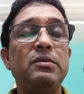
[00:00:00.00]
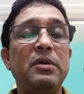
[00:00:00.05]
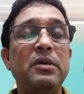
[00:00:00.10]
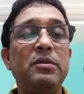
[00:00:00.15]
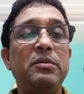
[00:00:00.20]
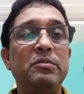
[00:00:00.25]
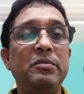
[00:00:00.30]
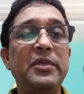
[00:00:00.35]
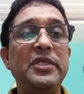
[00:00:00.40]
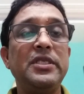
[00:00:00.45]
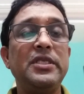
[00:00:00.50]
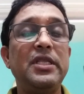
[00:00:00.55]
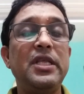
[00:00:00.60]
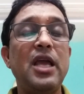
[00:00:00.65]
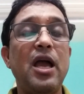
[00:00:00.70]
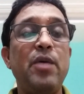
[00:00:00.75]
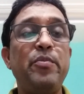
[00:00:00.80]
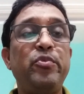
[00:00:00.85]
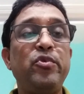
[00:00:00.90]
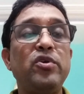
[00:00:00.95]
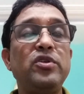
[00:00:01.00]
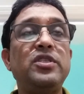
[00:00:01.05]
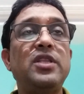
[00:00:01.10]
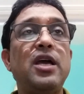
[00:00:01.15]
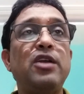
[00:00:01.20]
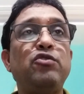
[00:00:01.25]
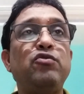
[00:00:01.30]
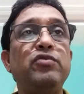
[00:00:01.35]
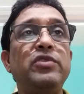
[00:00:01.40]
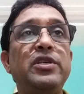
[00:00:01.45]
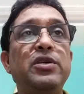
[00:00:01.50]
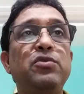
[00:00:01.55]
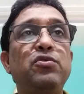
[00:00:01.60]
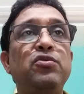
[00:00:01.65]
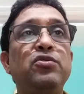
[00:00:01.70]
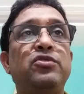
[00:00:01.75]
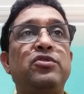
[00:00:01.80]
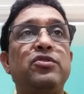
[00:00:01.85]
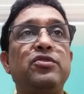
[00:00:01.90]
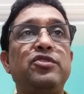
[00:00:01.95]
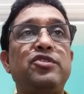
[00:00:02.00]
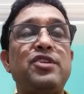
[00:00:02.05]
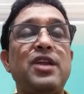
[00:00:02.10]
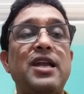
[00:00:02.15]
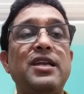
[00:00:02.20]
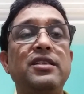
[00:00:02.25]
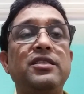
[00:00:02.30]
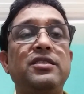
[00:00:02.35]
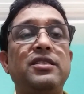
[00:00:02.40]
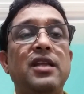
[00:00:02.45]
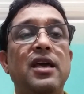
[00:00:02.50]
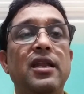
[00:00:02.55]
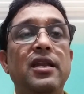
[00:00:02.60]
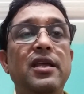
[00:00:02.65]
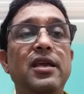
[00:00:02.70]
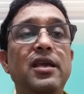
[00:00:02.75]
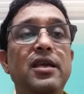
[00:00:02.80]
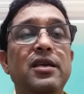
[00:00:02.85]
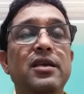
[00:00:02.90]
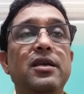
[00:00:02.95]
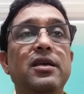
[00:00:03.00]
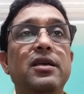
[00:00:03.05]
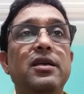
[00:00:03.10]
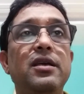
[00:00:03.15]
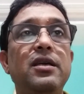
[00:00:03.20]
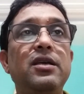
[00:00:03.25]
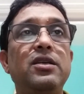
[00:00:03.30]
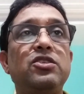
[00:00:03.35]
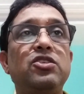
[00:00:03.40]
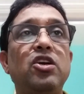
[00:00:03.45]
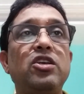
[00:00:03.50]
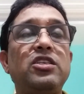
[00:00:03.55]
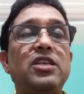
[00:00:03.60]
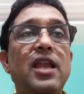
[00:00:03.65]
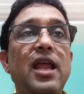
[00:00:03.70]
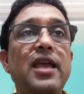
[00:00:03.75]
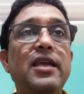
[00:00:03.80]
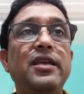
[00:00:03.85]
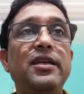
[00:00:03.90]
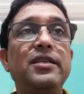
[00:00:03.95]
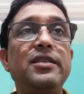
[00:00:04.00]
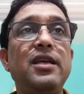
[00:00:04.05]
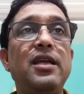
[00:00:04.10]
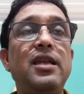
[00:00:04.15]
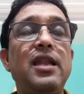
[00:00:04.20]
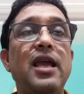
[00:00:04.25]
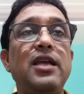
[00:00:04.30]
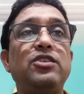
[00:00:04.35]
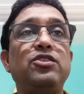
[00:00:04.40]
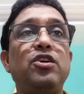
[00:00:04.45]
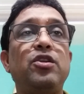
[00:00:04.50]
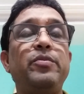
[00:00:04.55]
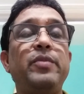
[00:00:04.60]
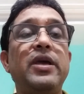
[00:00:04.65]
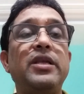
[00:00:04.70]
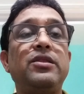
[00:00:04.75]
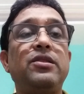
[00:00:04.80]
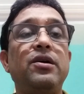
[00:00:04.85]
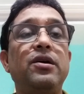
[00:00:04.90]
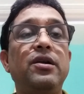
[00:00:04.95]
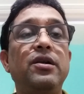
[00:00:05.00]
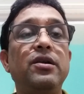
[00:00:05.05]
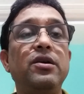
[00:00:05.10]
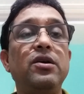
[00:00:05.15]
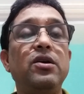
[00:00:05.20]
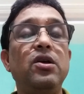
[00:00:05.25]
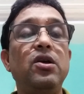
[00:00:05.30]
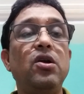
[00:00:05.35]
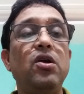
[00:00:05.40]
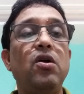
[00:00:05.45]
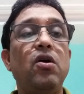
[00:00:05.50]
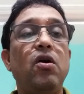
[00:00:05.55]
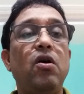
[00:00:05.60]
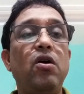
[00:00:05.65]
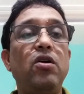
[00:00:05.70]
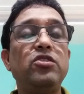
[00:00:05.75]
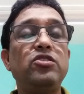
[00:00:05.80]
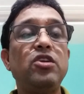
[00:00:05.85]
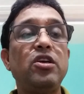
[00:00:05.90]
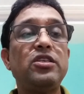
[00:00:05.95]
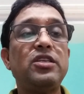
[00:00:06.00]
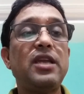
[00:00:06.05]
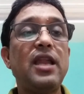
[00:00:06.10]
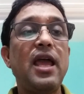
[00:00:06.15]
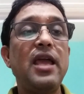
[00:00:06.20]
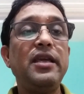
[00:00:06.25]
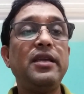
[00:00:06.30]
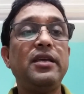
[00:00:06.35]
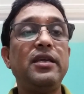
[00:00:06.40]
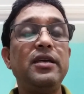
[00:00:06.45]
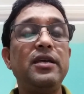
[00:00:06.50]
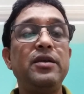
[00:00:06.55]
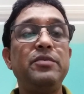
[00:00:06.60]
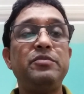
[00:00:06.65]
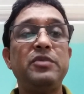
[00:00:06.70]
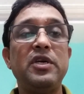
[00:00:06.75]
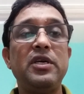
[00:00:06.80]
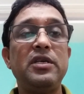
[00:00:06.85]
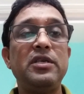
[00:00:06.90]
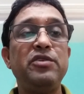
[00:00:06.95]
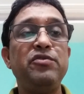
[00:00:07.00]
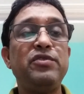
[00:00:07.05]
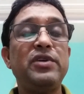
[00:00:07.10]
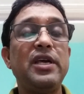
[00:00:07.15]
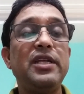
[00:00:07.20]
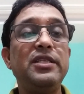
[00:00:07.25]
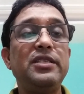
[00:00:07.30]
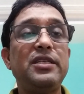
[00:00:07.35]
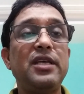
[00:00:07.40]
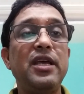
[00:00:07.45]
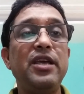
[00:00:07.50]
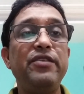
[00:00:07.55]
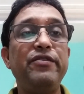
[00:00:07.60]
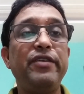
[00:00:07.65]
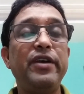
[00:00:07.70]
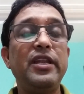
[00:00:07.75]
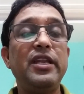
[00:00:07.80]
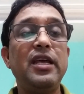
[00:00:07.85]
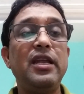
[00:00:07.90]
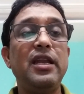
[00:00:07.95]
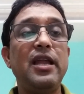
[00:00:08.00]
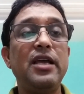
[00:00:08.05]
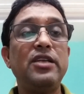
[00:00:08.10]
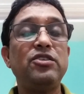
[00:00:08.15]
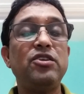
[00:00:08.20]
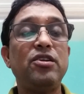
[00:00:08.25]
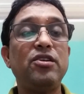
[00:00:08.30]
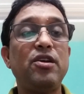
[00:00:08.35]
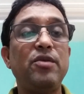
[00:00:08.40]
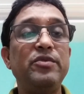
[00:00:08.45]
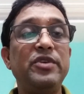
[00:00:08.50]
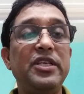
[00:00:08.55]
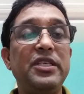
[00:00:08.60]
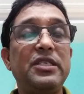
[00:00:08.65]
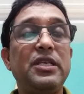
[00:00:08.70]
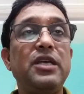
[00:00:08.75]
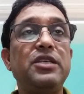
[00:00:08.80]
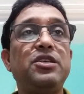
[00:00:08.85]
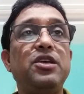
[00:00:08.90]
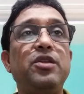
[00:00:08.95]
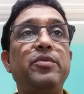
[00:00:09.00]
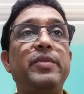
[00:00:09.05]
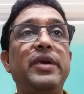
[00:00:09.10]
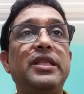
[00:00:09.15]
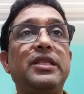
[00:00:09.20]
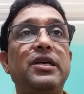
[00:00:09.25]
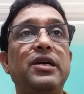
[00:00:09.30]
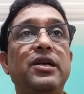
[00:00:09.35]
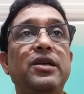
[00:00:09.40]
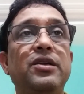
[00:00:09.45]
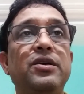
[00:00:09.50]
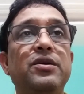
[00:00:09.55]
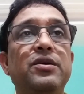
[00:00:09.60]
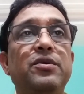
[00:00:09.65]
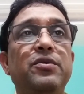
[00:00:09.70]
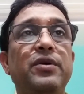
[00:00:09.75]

Means the approach that we use traditionally, just like in a lecture method, or just like you can say when a lecture come discussion method.